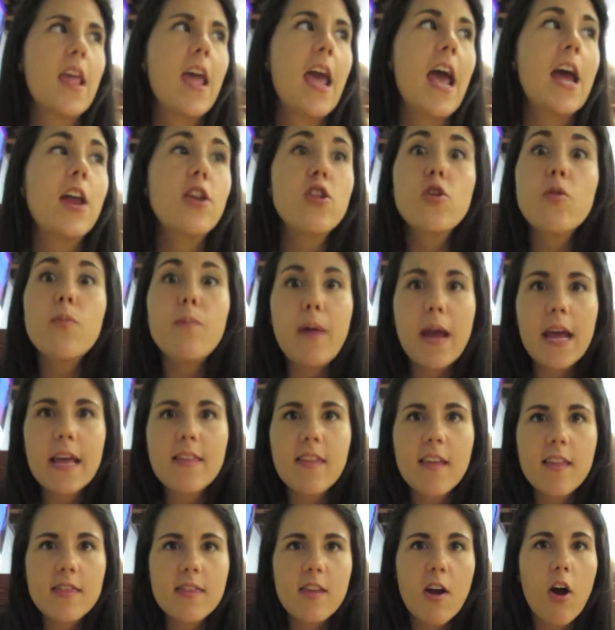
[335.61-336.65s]
and you may
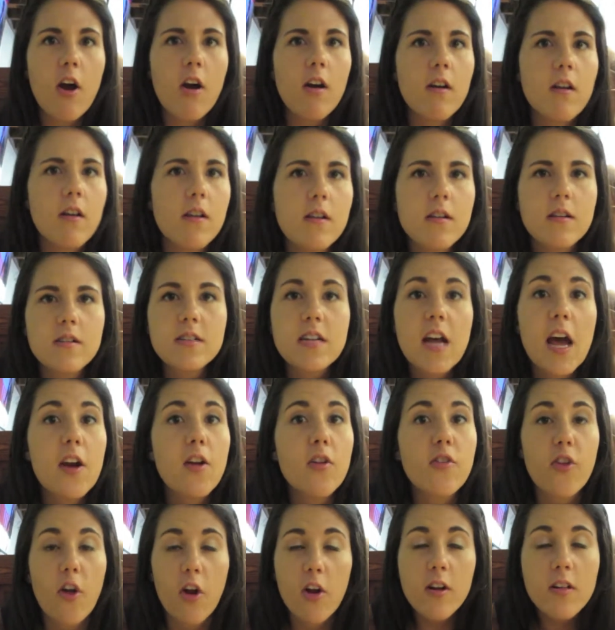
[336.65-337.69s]
think that our
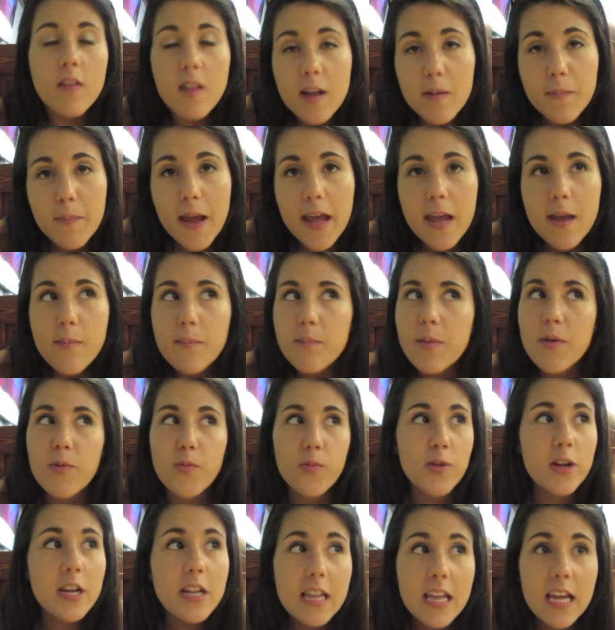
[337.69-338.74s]
titles are clickbait, but
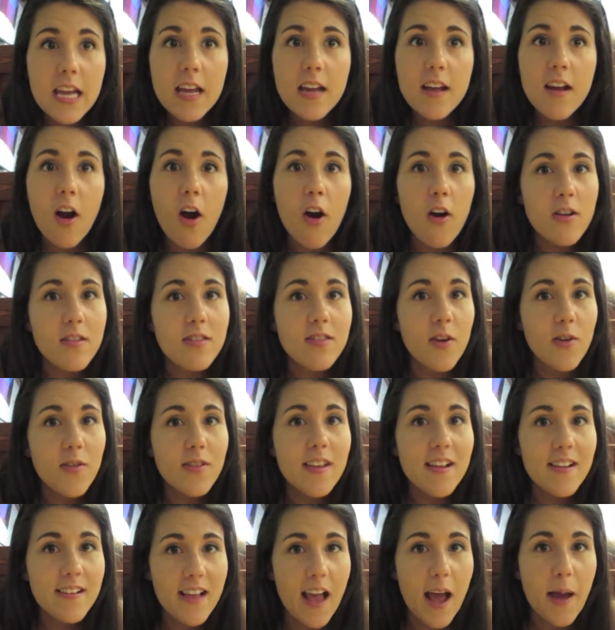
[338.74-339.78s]
really, aren't those
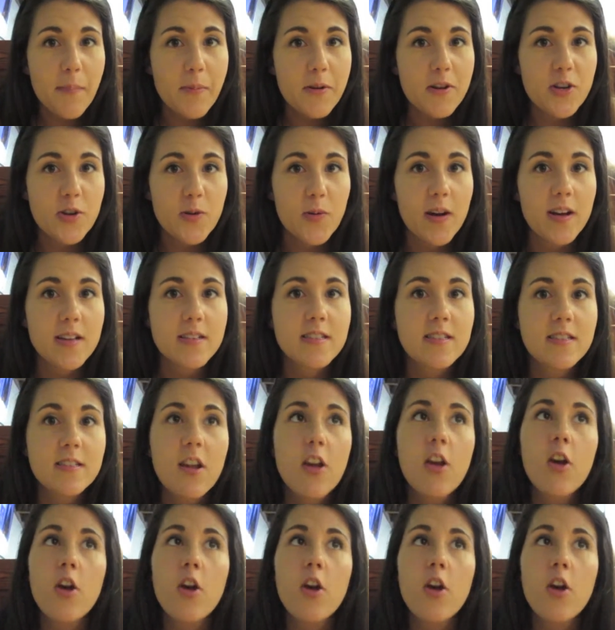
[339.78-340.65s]
things happen to us?